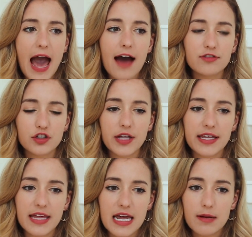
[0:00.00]
after like
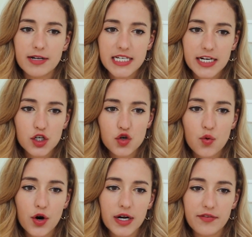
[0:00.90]
Hannah Montana
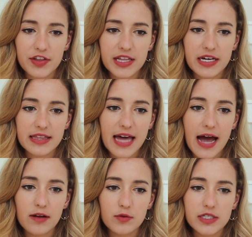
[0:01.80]
tour and everything like
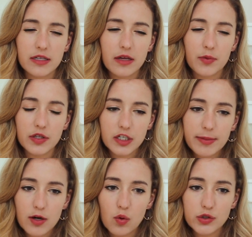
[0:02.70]
that. It was like they were a little
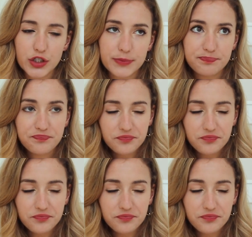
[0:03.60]
bit older,